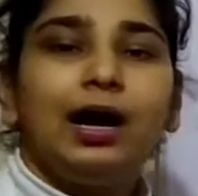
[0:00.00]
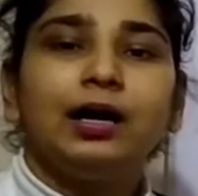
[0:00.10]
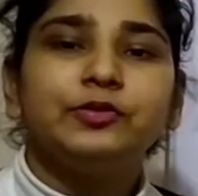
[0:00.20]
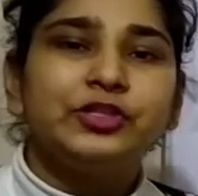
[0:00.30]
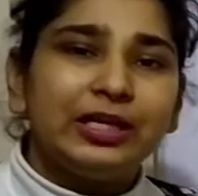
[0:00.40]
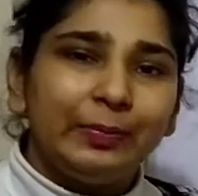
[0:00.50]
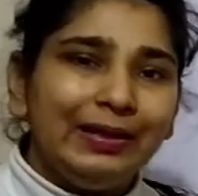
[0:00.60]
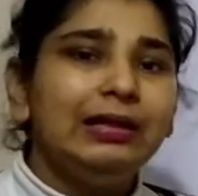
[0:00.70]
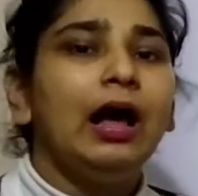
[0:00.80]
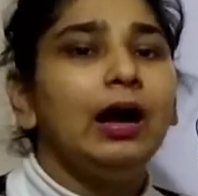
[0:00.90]
Gmail
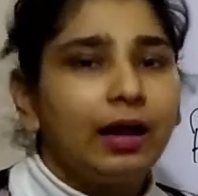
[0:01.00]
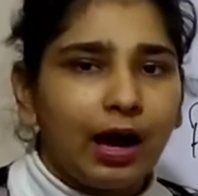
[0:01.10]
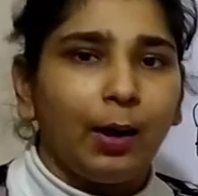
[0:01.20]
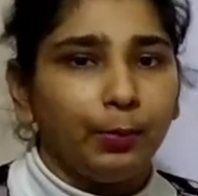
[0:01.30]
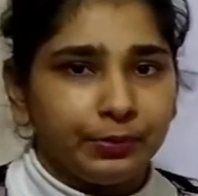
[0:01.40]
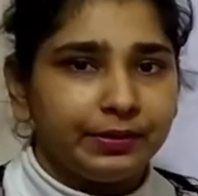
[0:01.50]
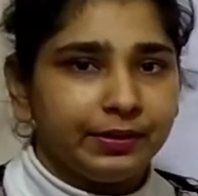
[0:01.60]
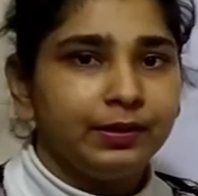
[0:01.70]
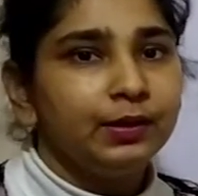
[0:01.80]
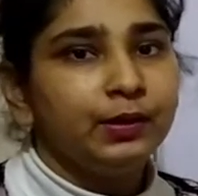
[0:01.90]
account.
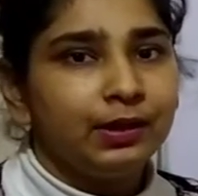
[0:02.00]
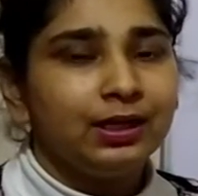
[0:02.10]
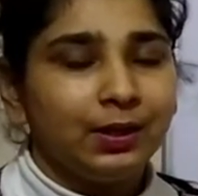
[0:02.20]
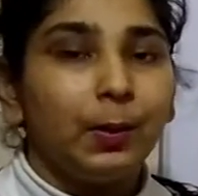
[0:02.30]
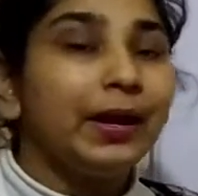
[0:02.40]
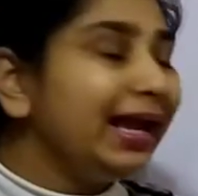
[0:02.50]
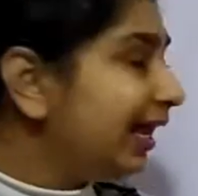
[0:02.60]
Okay.